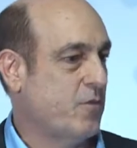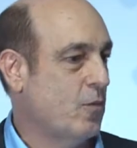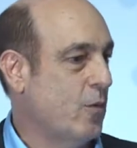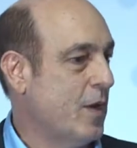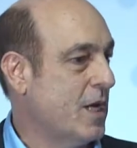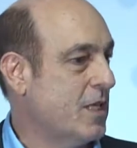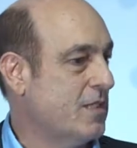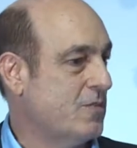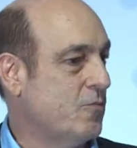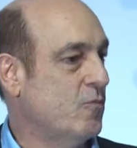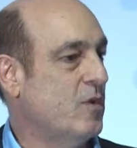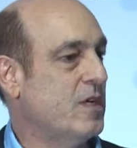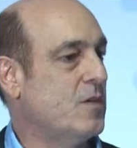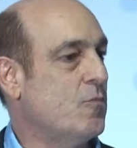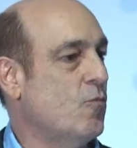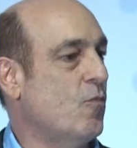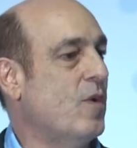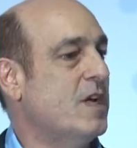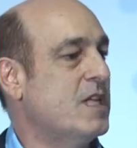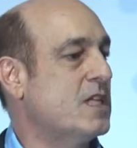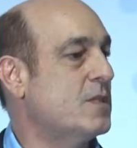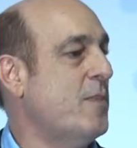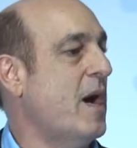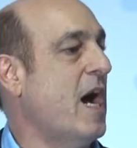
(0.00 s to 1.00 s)

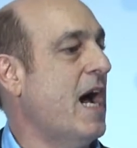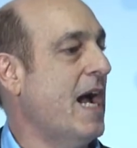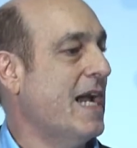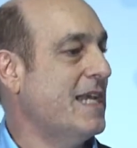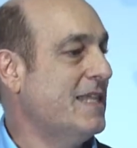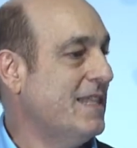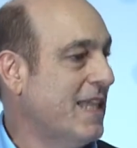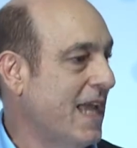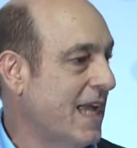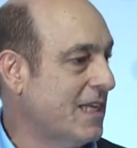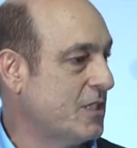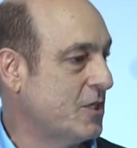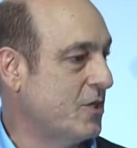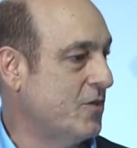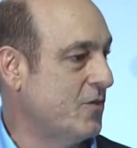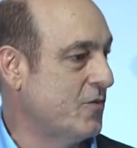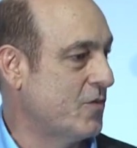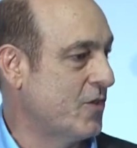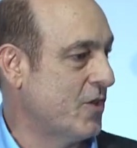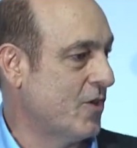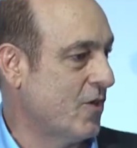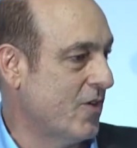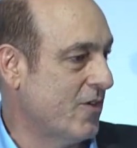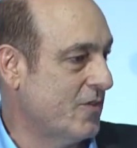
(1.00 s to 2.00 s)
what is behind that
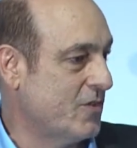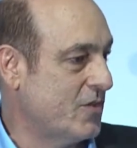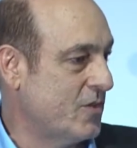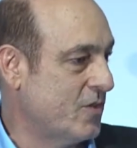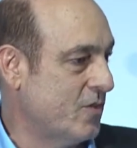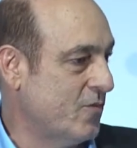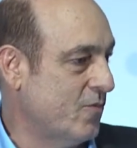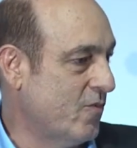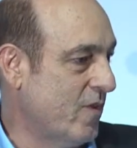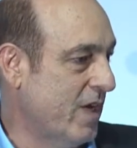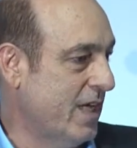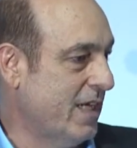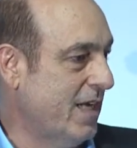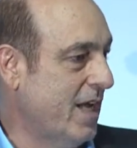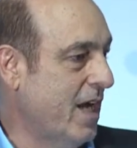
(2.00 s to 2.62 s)
2/3, right?